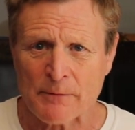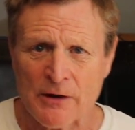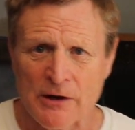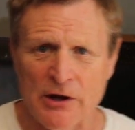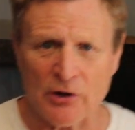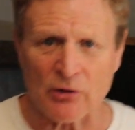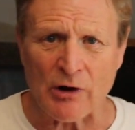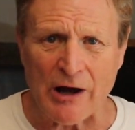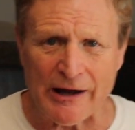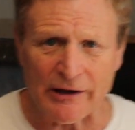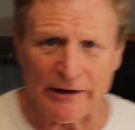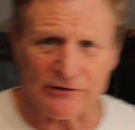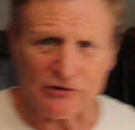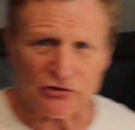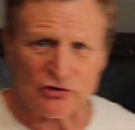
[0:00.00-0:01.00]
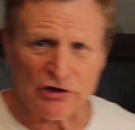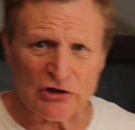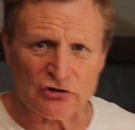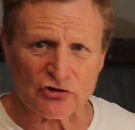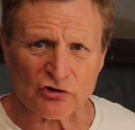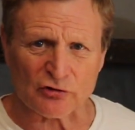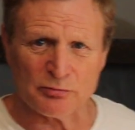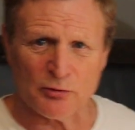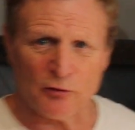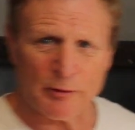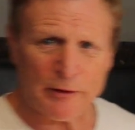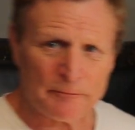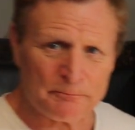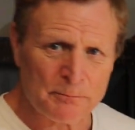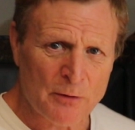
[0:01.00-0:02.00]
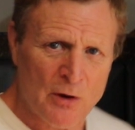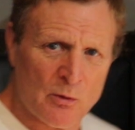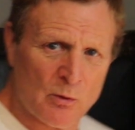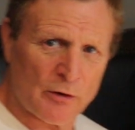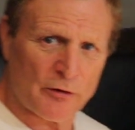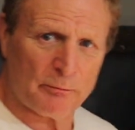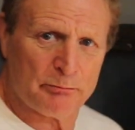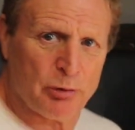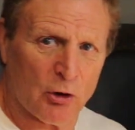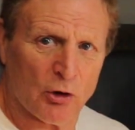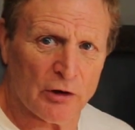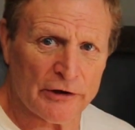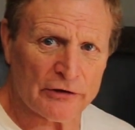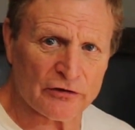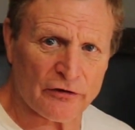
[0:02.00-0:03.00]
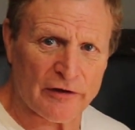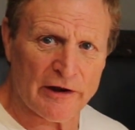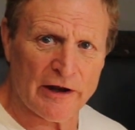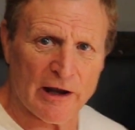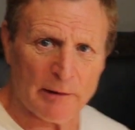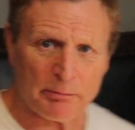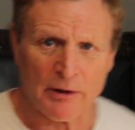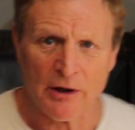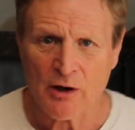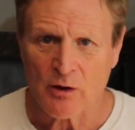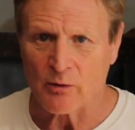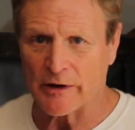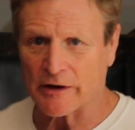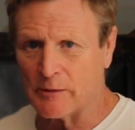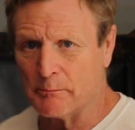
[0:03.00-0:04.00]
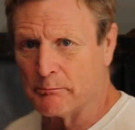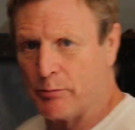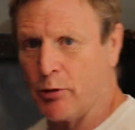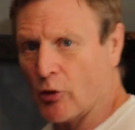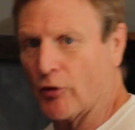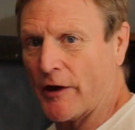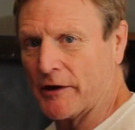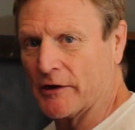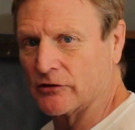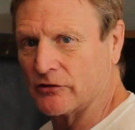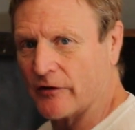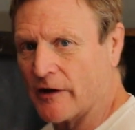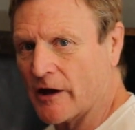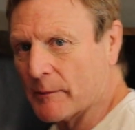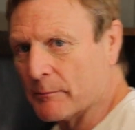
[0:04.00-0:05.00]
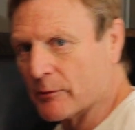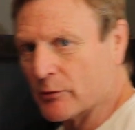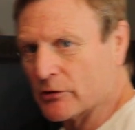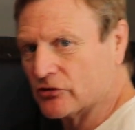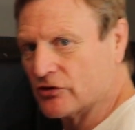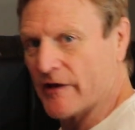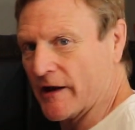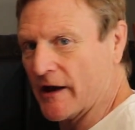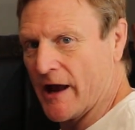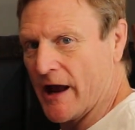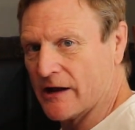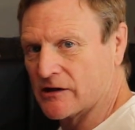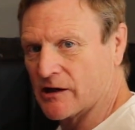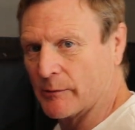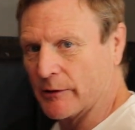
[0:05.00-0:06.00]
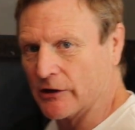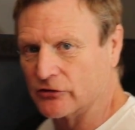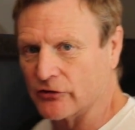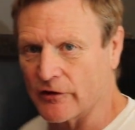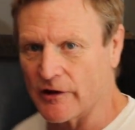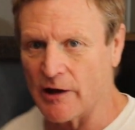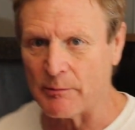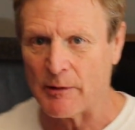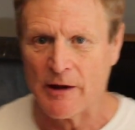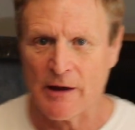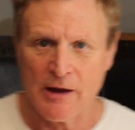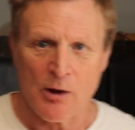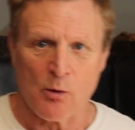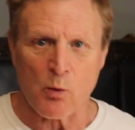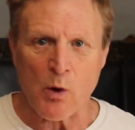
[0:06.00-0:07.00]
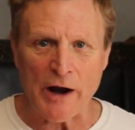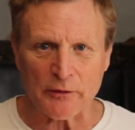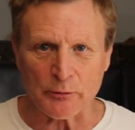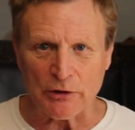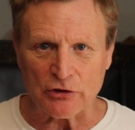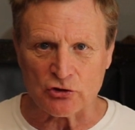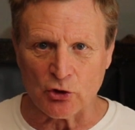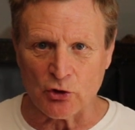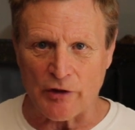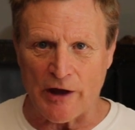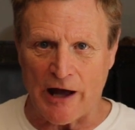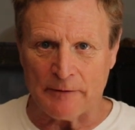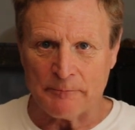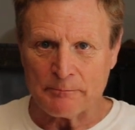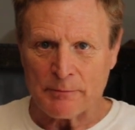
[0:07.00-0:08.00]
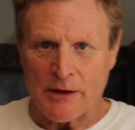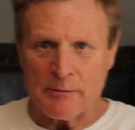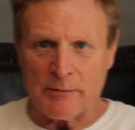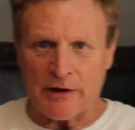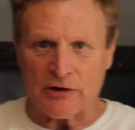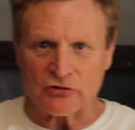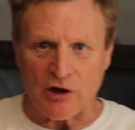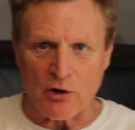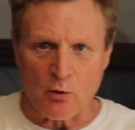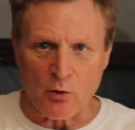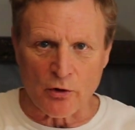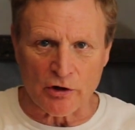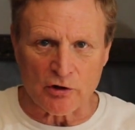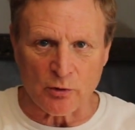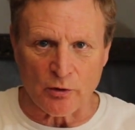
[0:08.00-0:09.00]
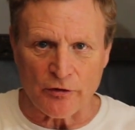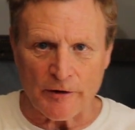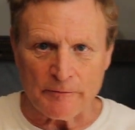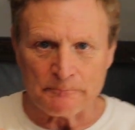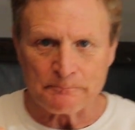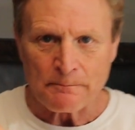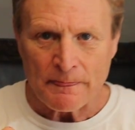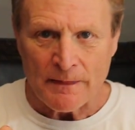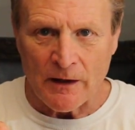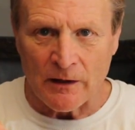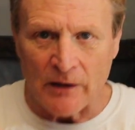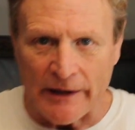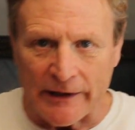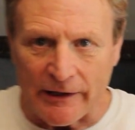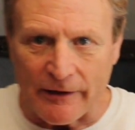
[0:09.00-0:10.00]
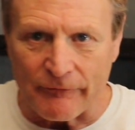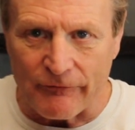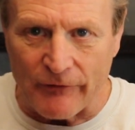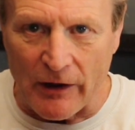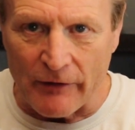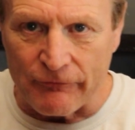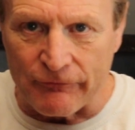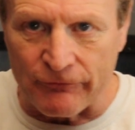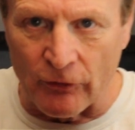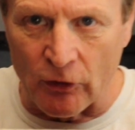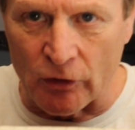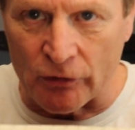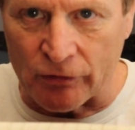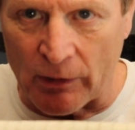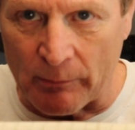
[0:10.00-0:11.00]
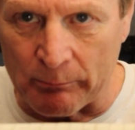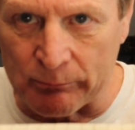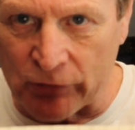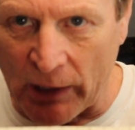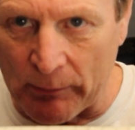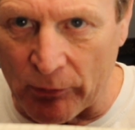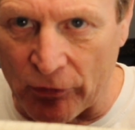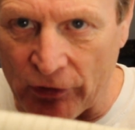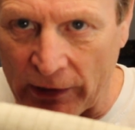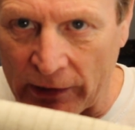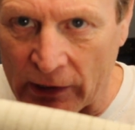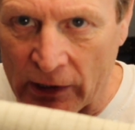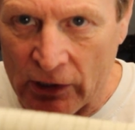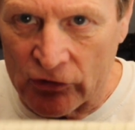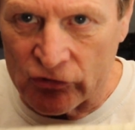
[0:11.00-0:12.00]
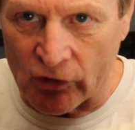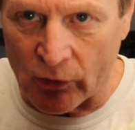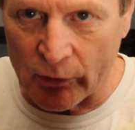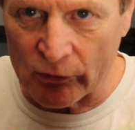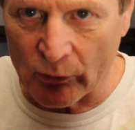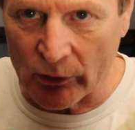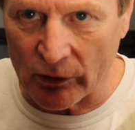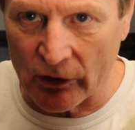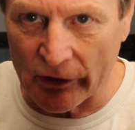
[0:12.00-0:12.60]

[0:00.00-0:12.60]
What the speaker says: Here, I like to teach this movement where the pull into the hip, where I can pull that into the hip, and we see that hand coming into the hip. Why do we do that? Because I work with it like a fulcrum type of thing. So we're